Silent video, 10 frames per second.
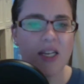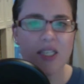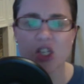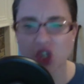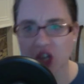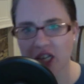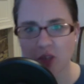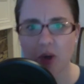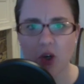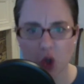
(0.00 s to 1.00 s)
Did
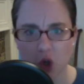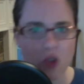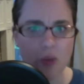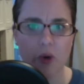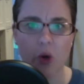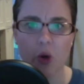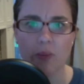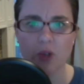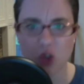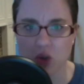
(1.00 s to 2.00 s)
Shakespeare use a
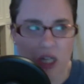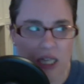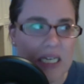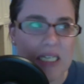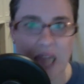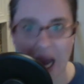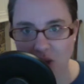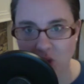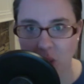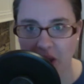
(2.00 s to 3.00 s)
broom to clean his
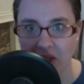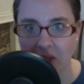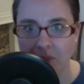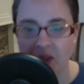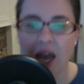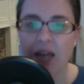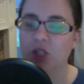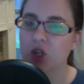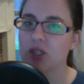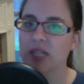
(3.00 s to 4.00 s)
house with? And it
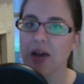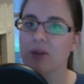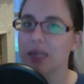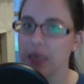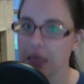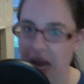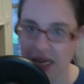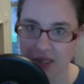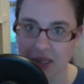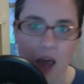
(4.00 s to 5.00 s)
turns out,
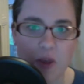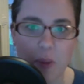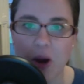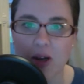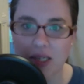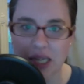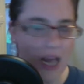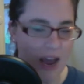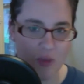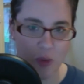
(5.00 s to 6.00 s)
yes, the Bard did
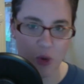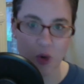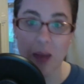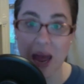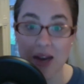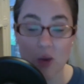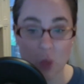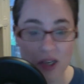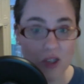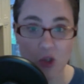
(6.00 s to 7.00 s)
have a broom and it
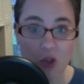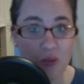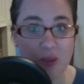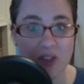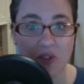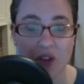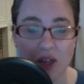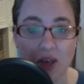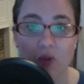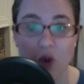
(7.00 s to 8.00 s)
was used
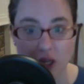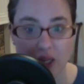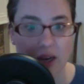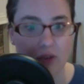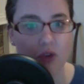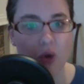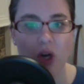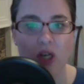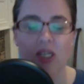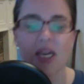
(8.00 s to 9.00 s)
specifically for cleaning
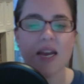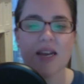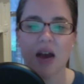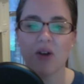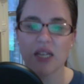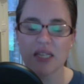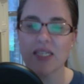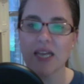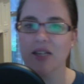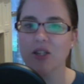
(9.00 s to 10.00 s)
floors. Now,
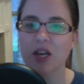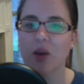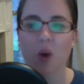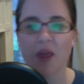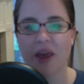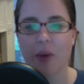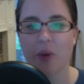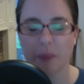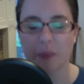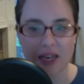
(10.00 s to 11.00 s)
let's take a look at what that
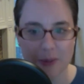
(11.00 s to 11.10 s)
would be.